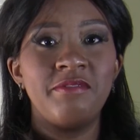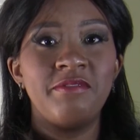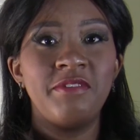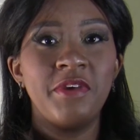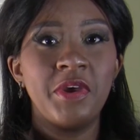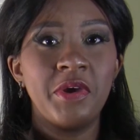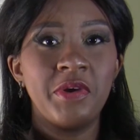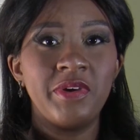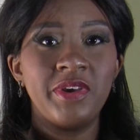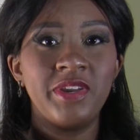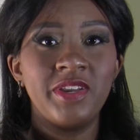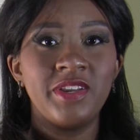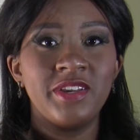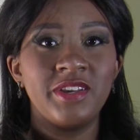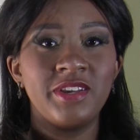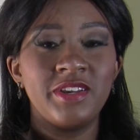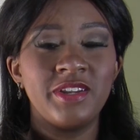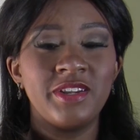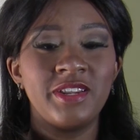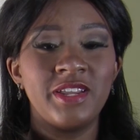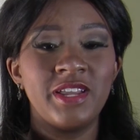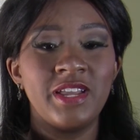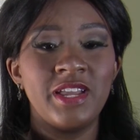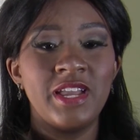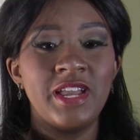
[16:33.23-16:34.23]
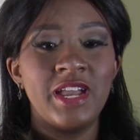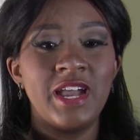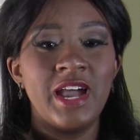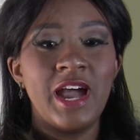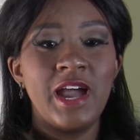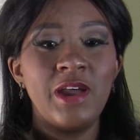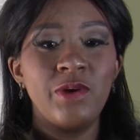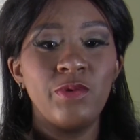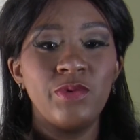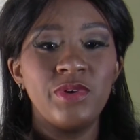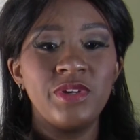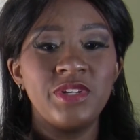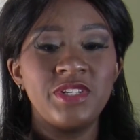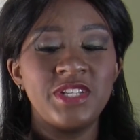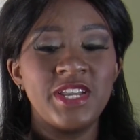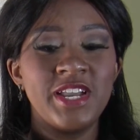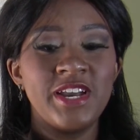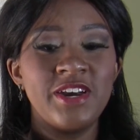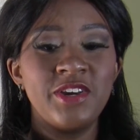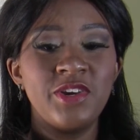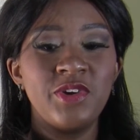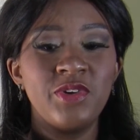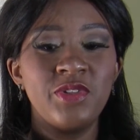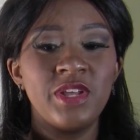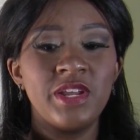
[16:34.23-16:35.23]
Very good. I would
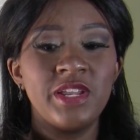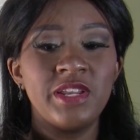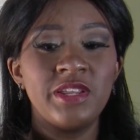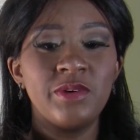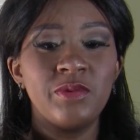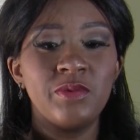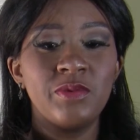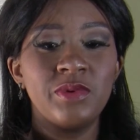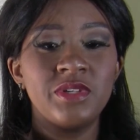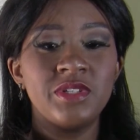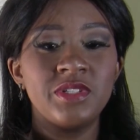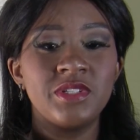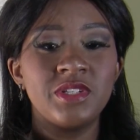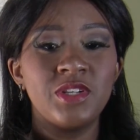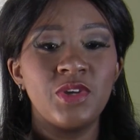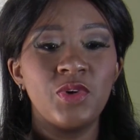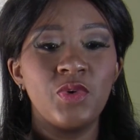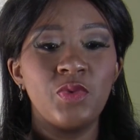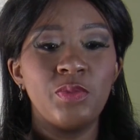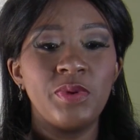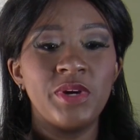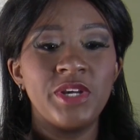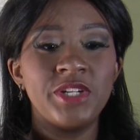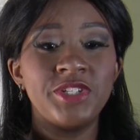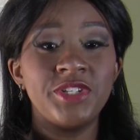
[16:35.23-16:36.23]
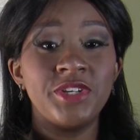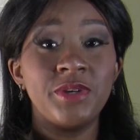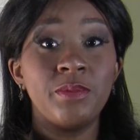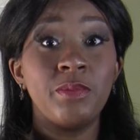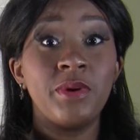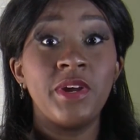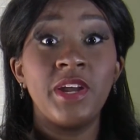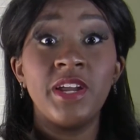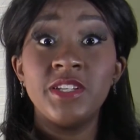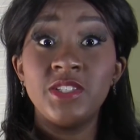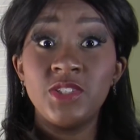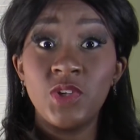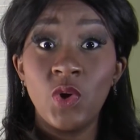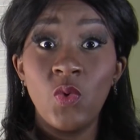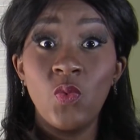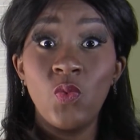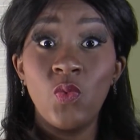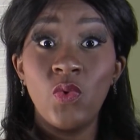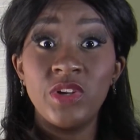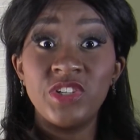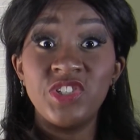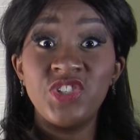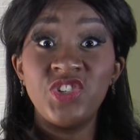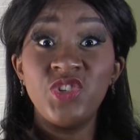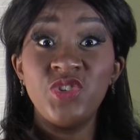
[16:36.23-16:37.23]
tell you that it was low budget, but I don't
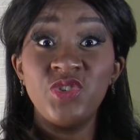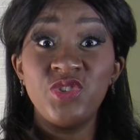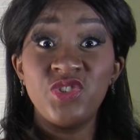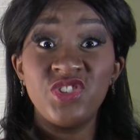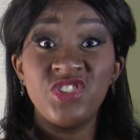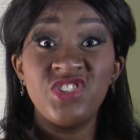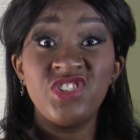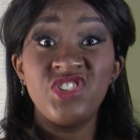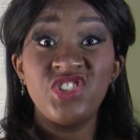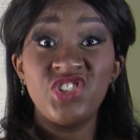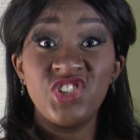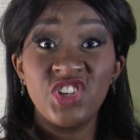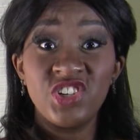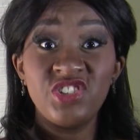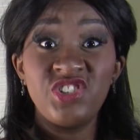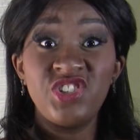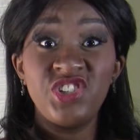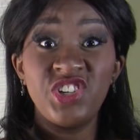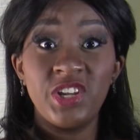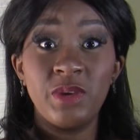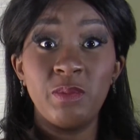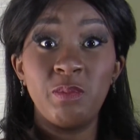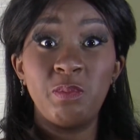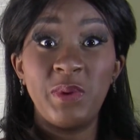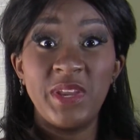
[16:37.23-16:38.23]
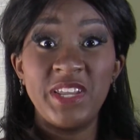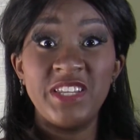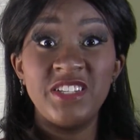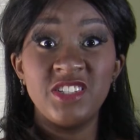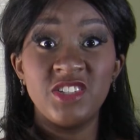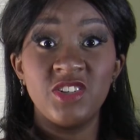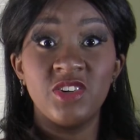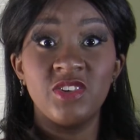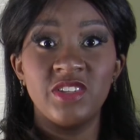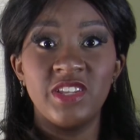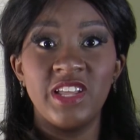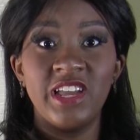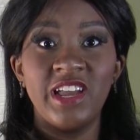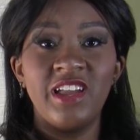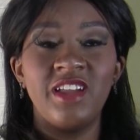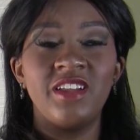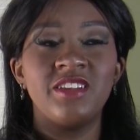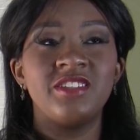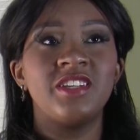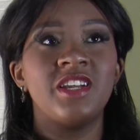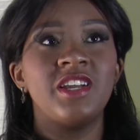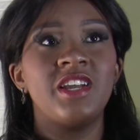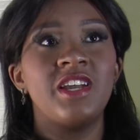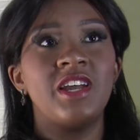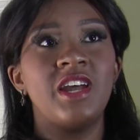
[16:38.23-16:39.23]
want you to judge it based on
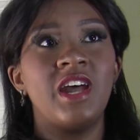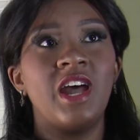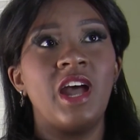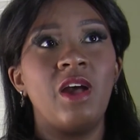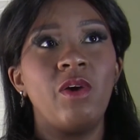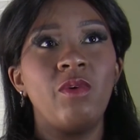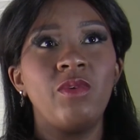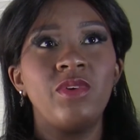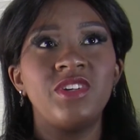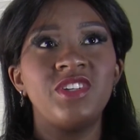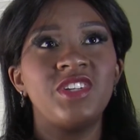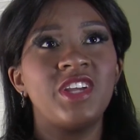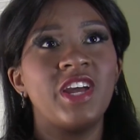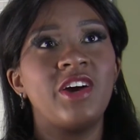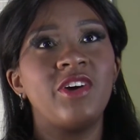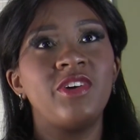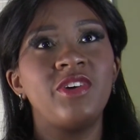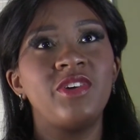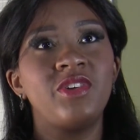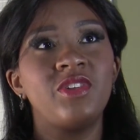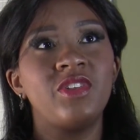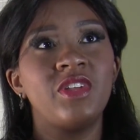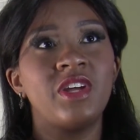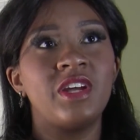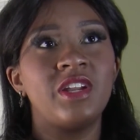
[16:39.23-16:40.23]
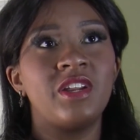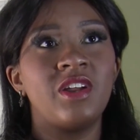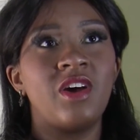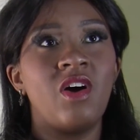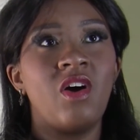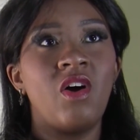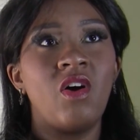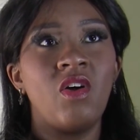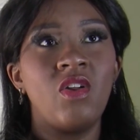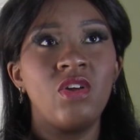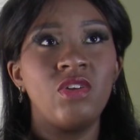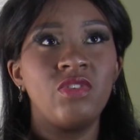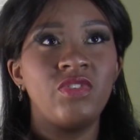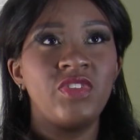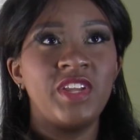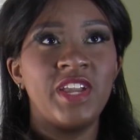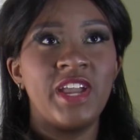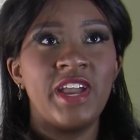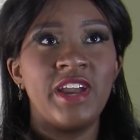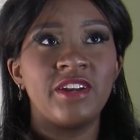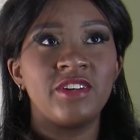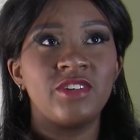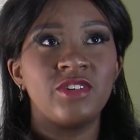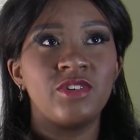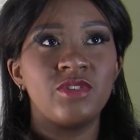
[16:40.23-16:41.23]
that. I would tell you that all of the
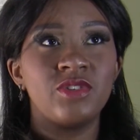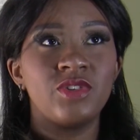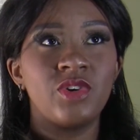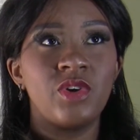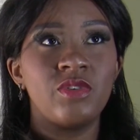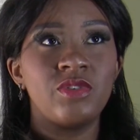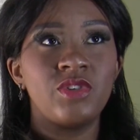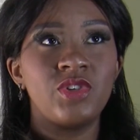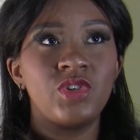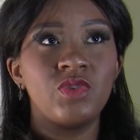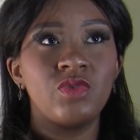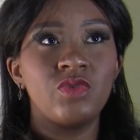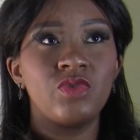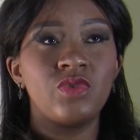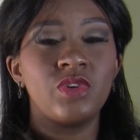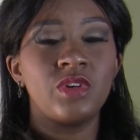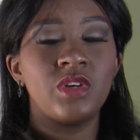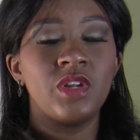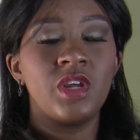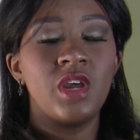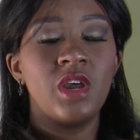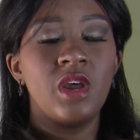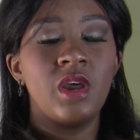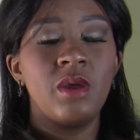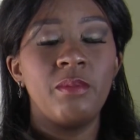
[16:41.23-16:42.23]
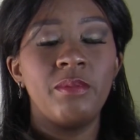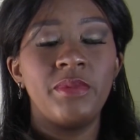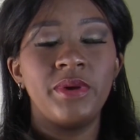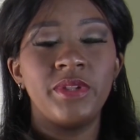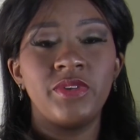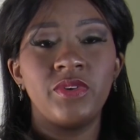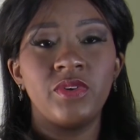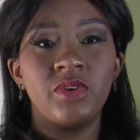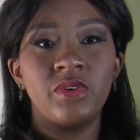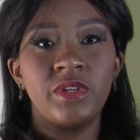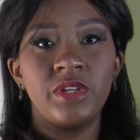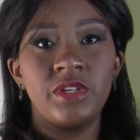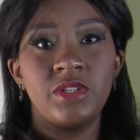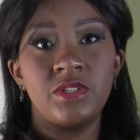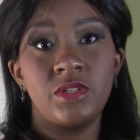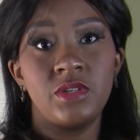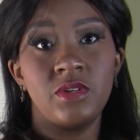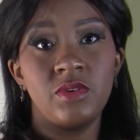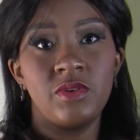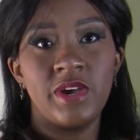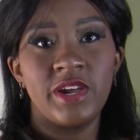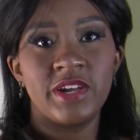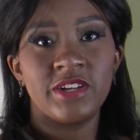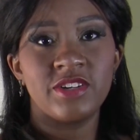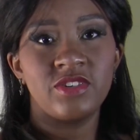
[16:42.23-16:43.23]
actors are children, but there are only
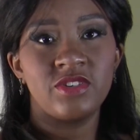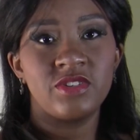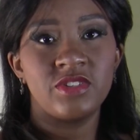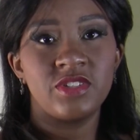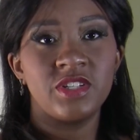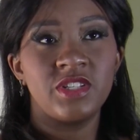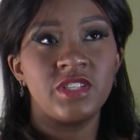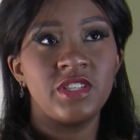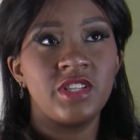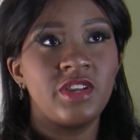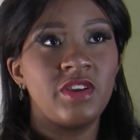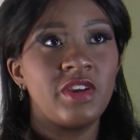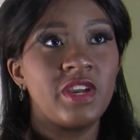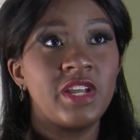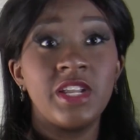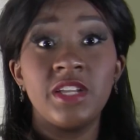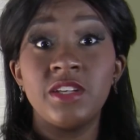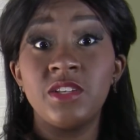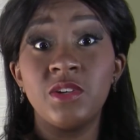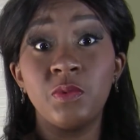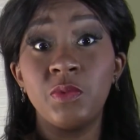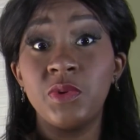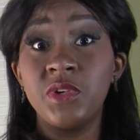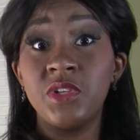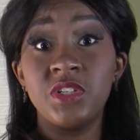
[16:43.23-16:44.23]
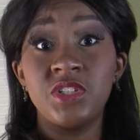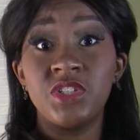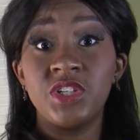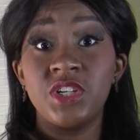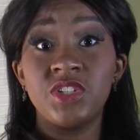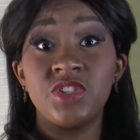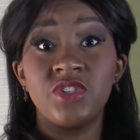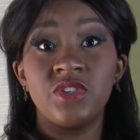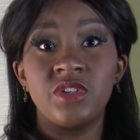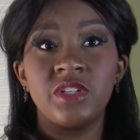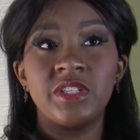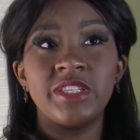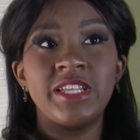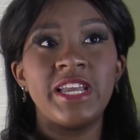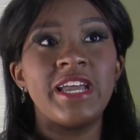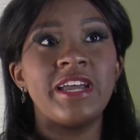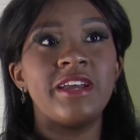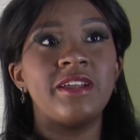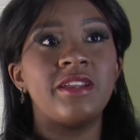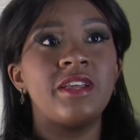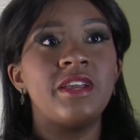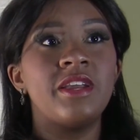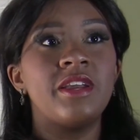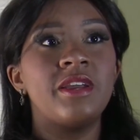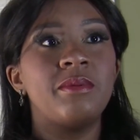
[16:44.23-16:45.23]
2 actors in there, and I don't want you to judge it on
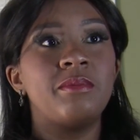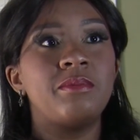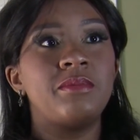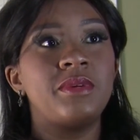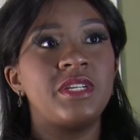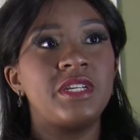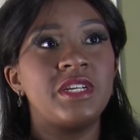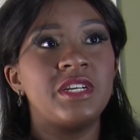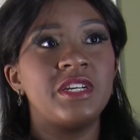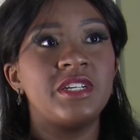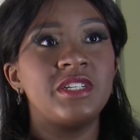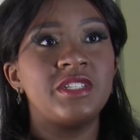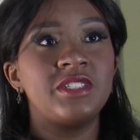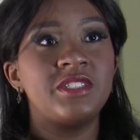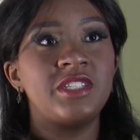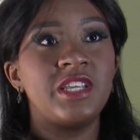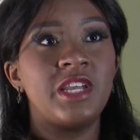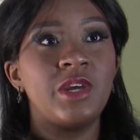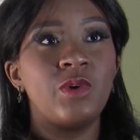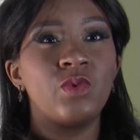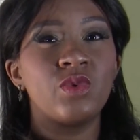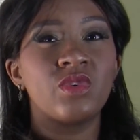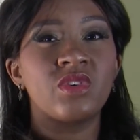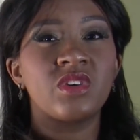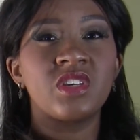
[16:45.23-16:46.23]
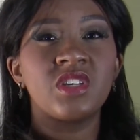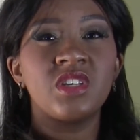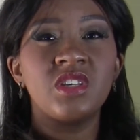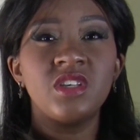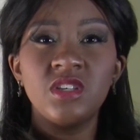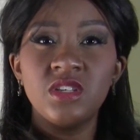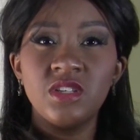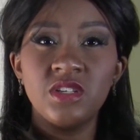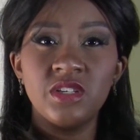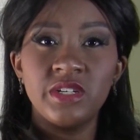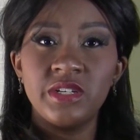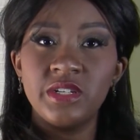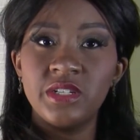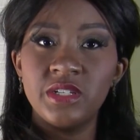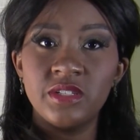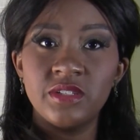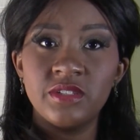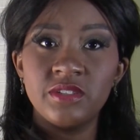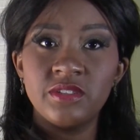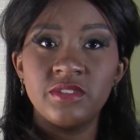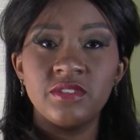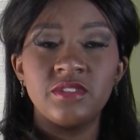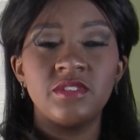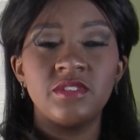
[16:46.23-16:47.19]
that because they were good,